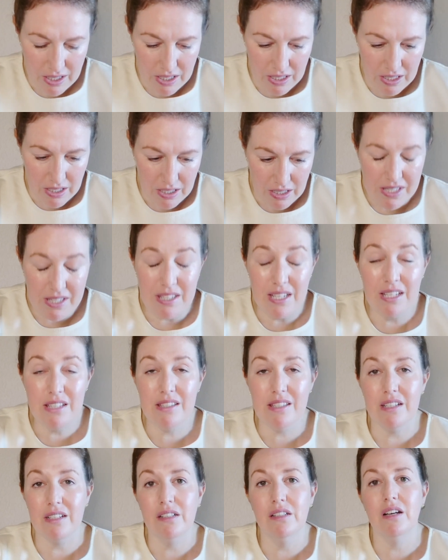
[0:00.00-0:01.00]
the estate
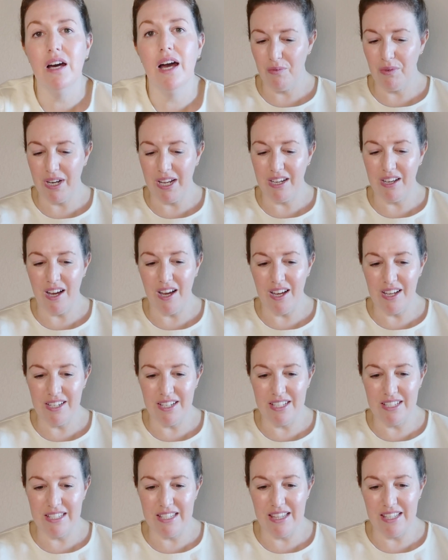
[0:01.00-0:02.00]
sale, when I got
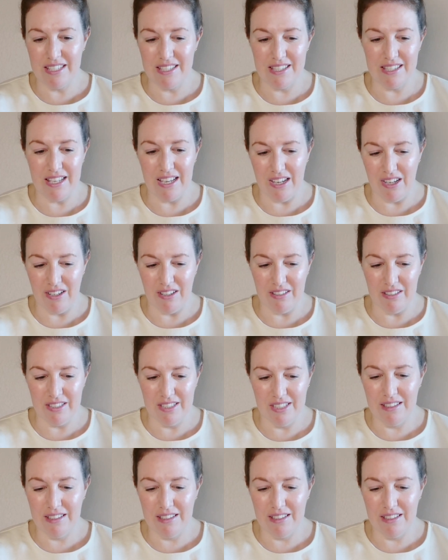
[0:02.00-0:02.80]
into the sale,